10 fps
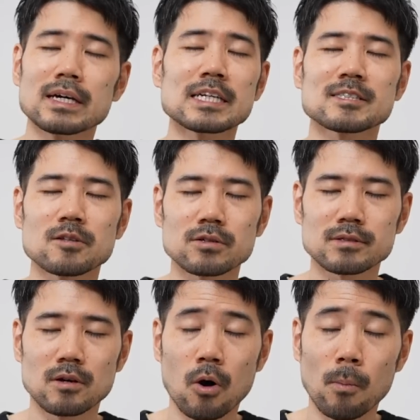It is
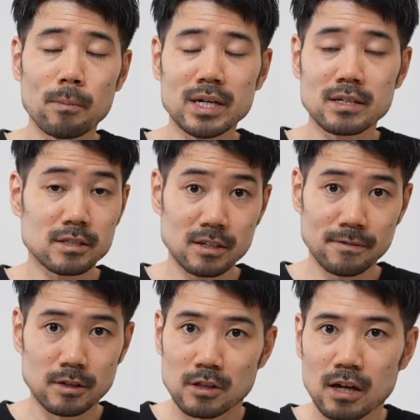not on many
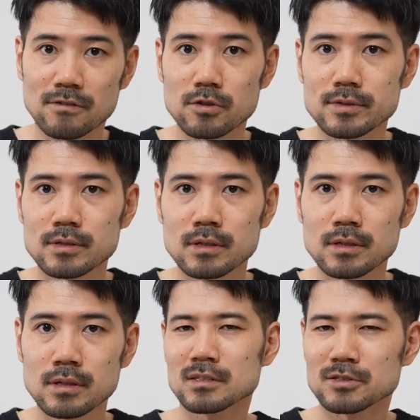different levels.
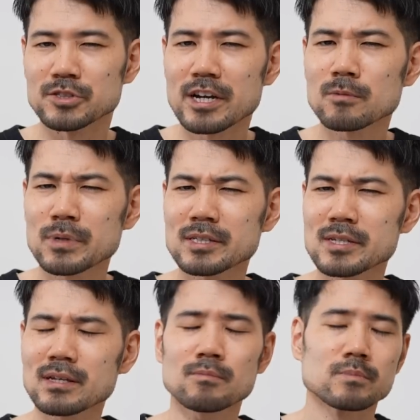
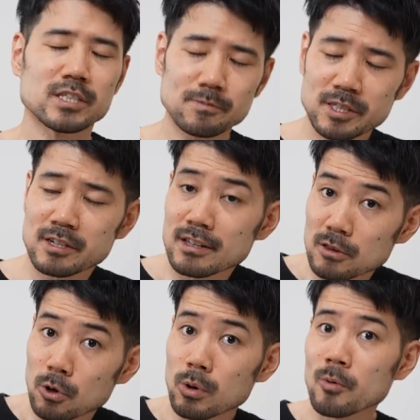JLPT, especially
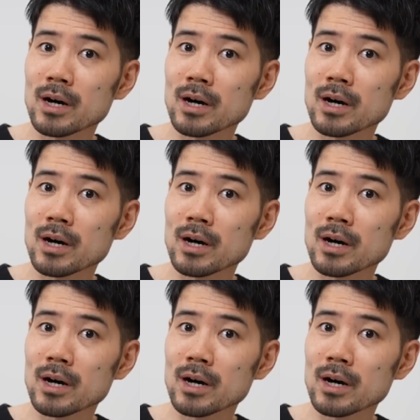lower